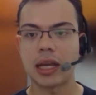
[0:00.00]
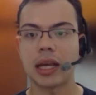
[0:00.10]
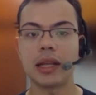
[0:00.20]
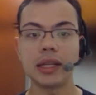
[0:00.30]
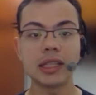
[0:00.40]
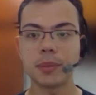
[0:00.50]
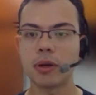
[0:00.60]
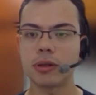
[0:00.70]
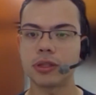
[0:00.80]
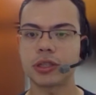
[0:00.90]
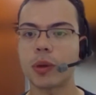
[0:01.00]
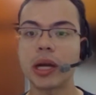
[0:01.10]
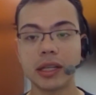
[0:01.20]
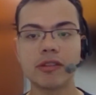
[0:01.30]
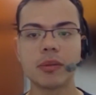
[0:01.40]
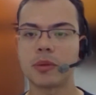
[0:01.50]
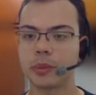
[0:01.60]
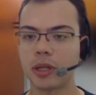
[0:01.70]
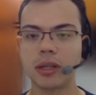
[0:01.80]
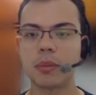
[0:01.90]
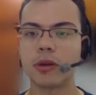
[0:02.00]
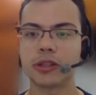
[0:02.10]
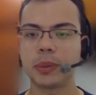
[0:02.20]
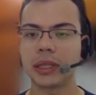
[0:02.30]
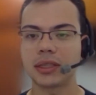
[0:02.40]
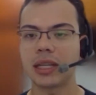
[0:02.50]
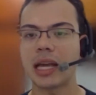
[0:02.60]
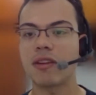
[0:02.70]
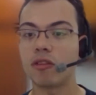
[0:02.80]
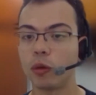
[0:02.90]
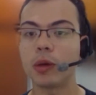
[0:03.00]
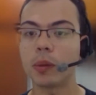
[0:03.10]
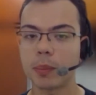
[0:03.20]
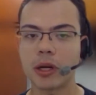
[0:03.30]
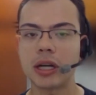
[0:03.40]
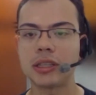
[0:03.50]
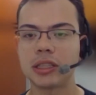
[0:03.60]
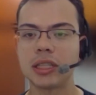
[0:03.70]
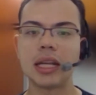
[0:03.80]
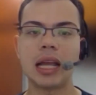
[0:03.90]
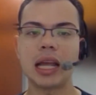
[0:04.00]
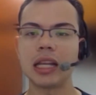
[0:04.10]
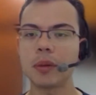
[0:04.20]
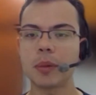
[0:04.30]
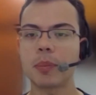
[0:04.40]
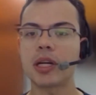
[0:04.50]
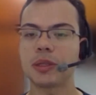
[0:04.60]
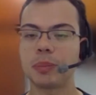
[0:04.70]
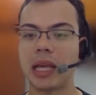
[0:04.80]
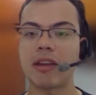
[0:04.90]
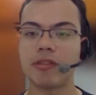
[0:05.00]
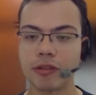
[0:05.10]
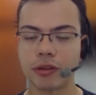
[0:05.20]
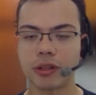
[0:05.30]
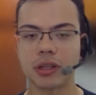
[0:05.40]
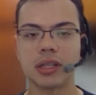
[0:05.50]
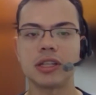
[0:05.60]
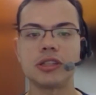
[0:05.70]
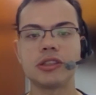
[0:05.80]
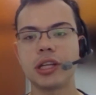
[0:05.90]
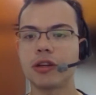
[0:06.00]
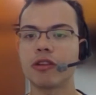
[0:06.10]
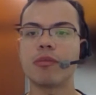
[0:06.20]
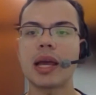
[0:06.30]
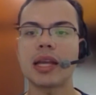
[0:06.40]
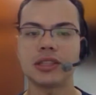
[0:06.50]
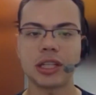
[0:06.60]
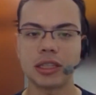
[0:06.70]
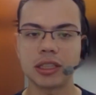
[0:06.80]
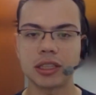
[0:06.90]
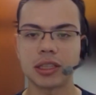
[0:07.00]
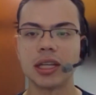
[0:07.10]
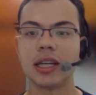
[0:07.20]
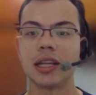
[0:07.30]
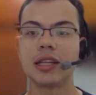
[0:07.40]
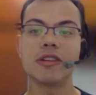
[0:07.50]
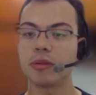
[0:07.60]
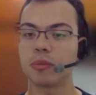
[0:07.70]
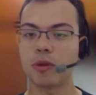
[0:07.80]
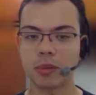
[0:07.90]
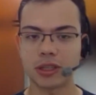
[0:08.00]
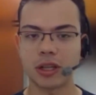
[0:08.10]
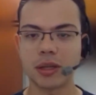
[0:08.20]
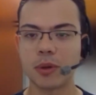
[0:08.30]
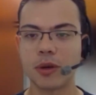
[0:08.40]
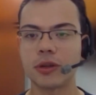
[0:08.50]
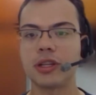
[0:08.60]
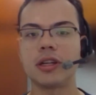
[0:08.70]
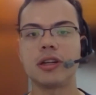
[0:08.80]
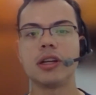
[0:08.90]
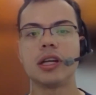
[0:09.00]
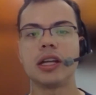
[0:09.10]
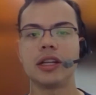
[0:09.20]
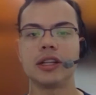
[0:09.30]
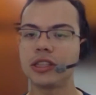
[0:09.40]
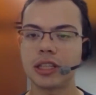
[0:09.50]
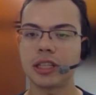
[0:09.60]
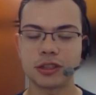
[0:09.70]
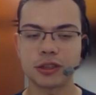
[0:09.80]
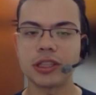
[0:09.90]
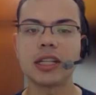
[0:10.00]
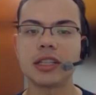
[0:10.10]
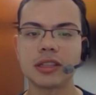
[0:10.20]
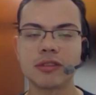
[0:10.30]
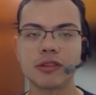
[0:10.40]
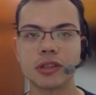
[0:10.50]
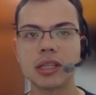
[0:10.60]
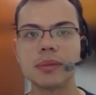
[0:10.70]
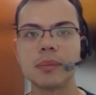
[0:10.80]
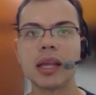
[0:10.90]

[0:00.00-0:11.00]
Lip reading: And these motors are quite different from solid motors because they have liquid parts, and liquid parts behave differently. Their center of mass changes different from a solid motor. Their inertia tensor changes differently.